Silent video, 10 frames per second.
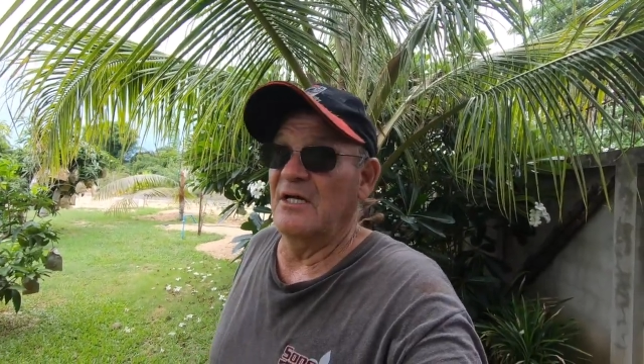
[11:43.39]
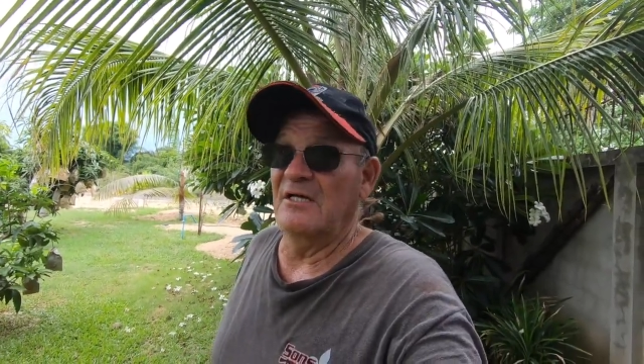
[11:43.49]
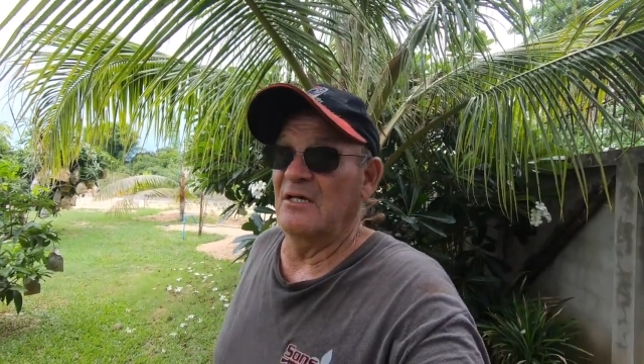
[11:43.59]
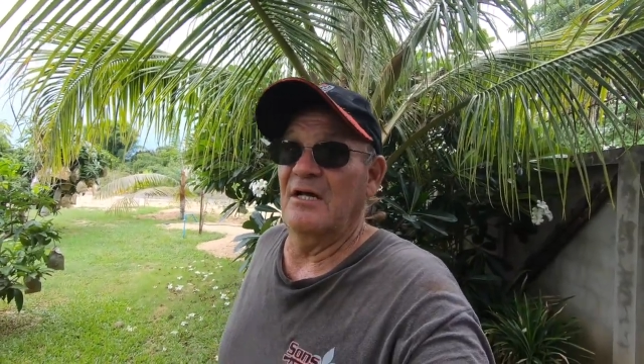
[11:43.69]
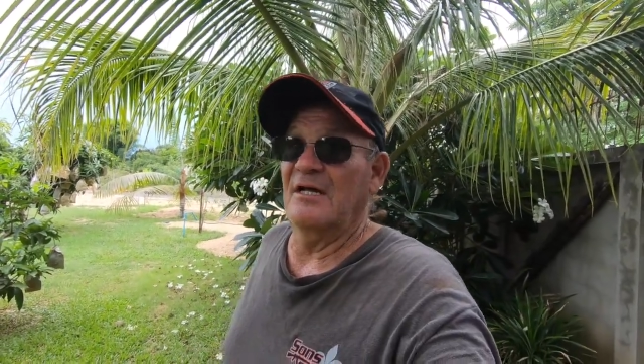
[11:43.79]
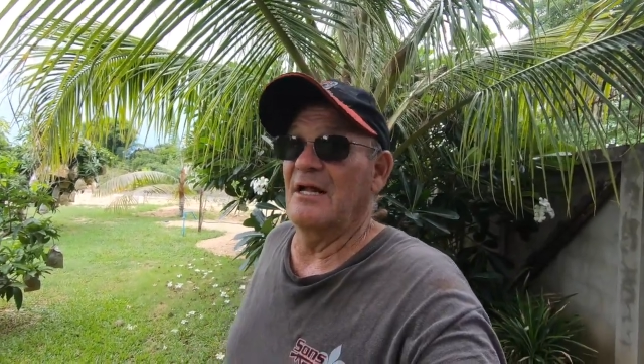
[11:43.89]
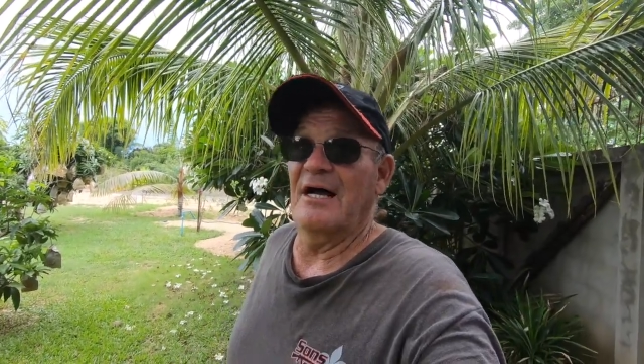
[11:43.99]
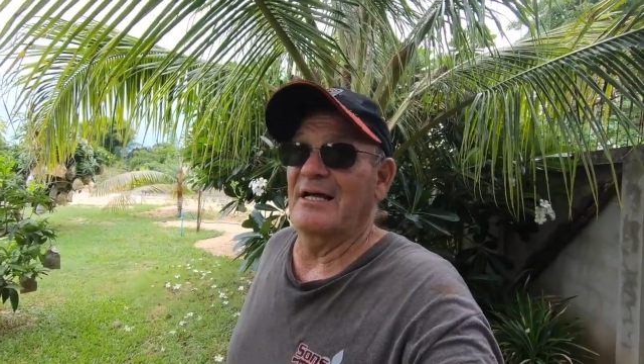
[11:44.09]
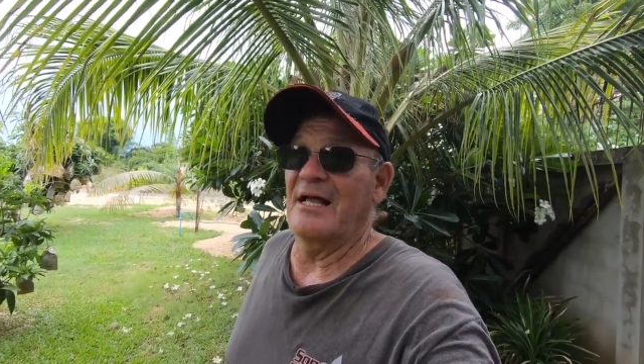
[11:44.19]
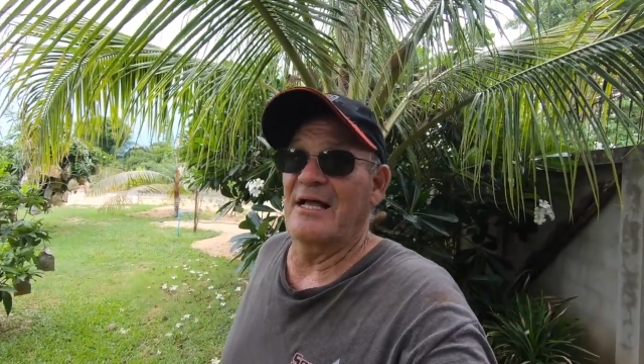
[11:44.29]
and
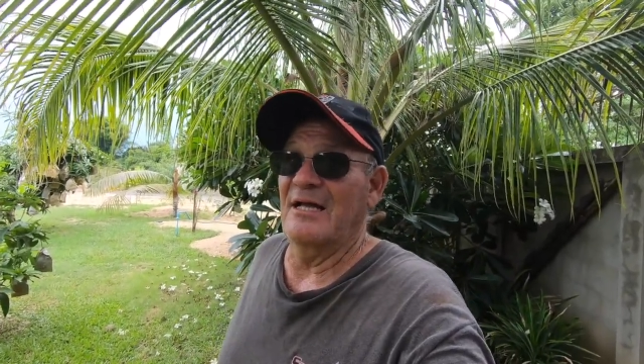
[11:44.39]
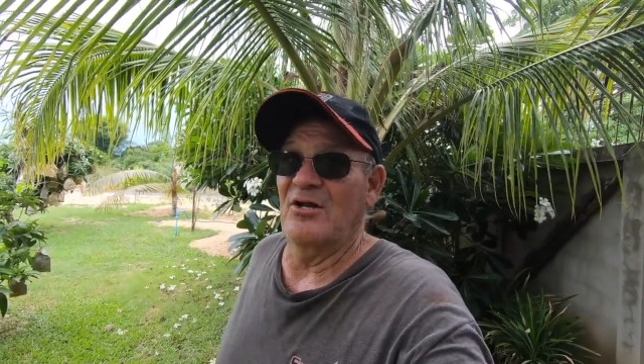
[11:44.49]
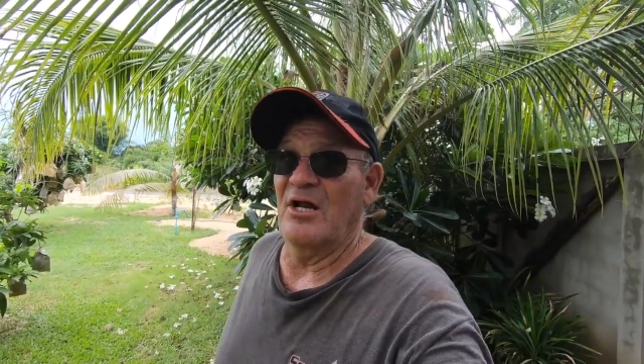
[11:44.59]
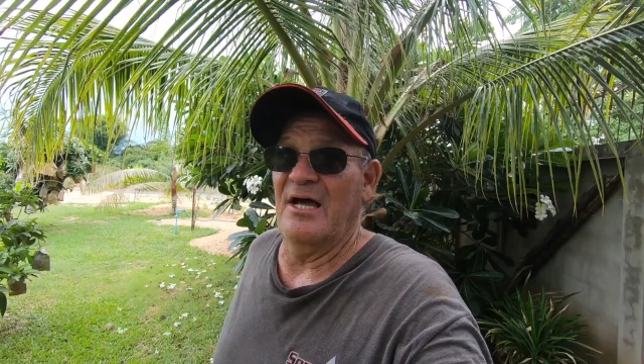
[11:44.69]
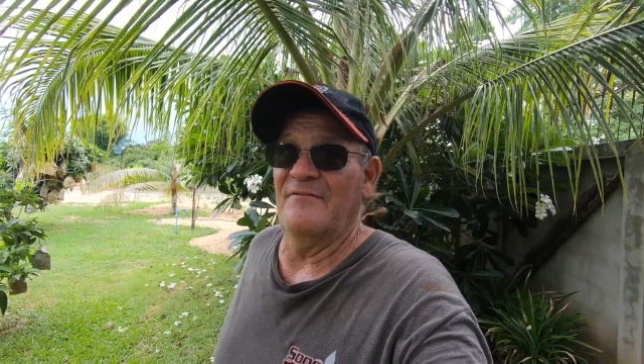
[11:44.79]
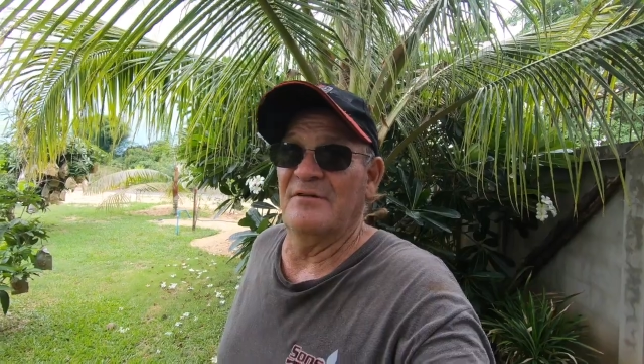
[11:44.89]
I cannot have